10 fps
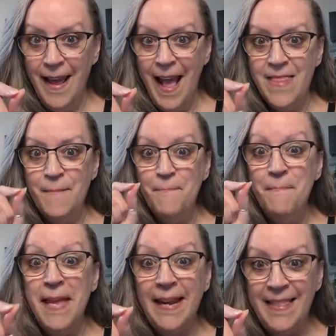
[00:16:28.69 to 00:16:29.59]
And the
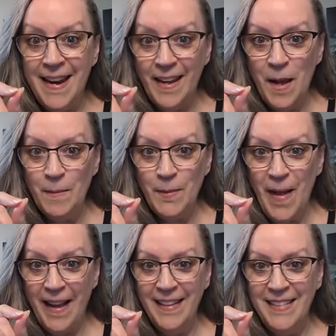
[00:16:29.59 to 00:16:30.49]
minute that it comes
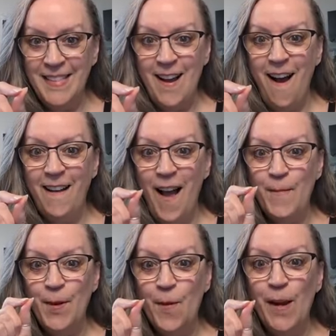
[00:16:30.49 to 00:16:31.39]
back in stock,
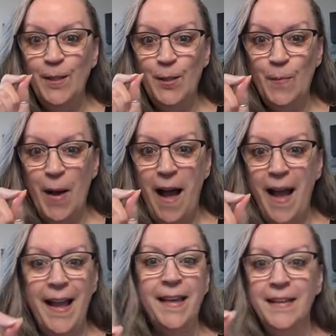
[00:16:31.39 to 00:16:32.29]
I'm going to
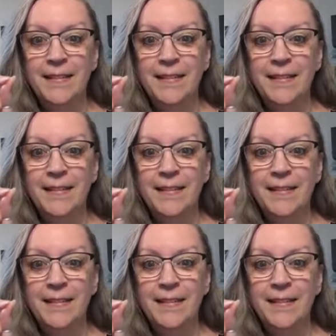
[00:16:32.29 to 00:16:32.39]
buy